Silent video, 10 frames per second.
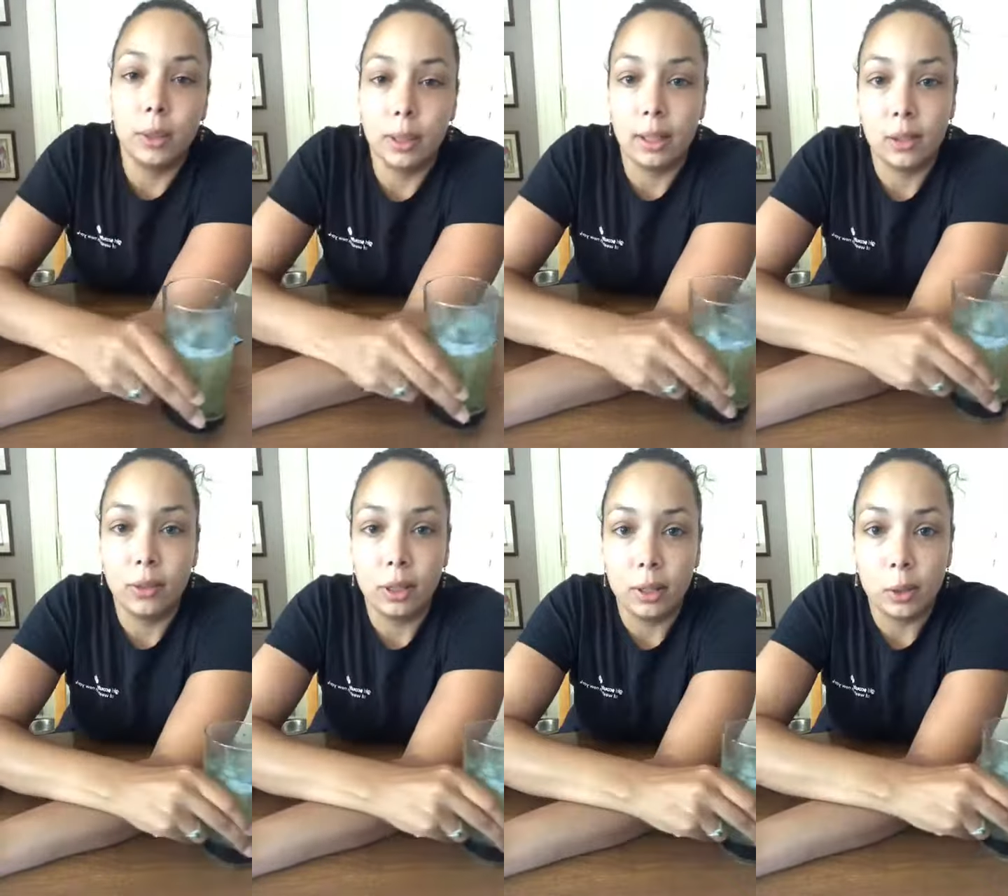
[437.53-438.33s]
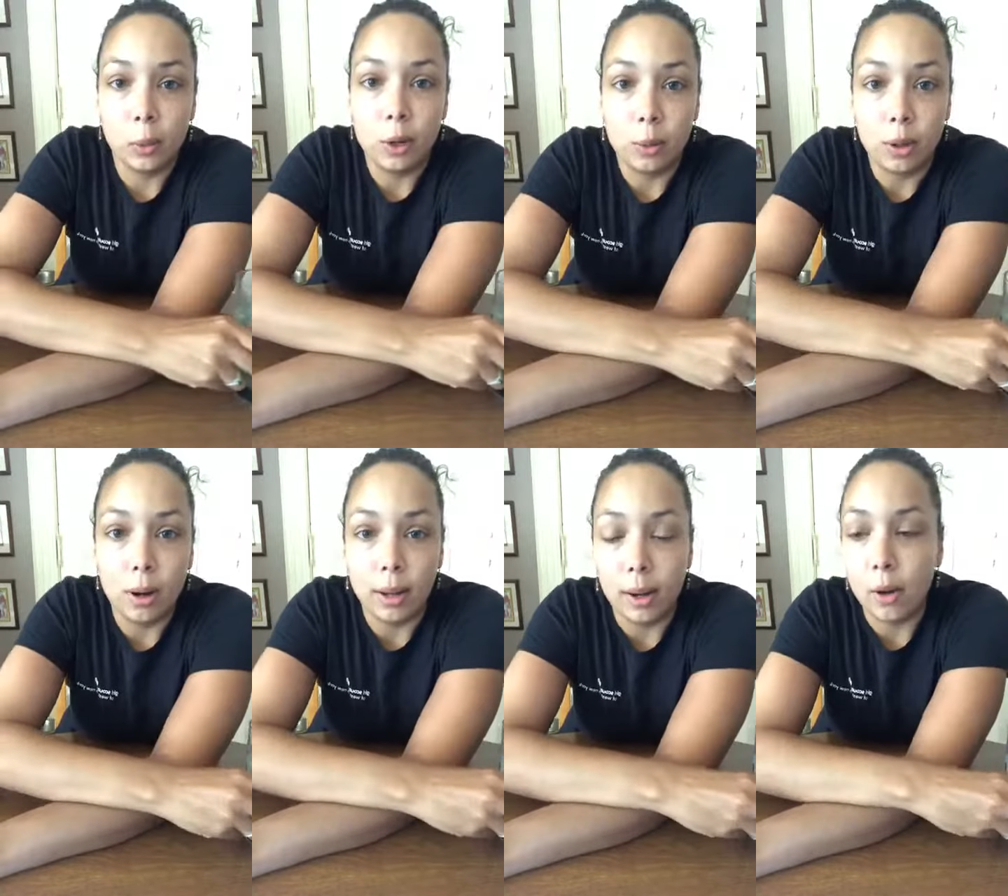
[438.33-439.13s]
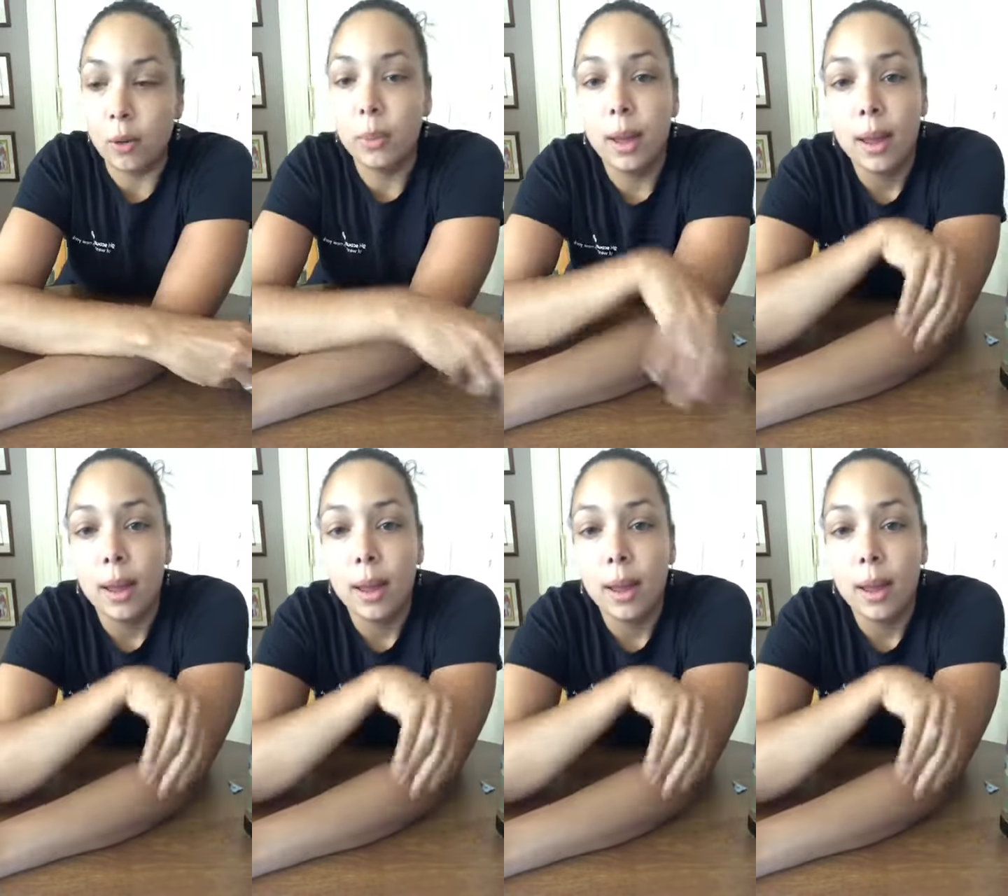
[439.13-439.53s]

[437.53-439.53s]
these videos while we're all at home,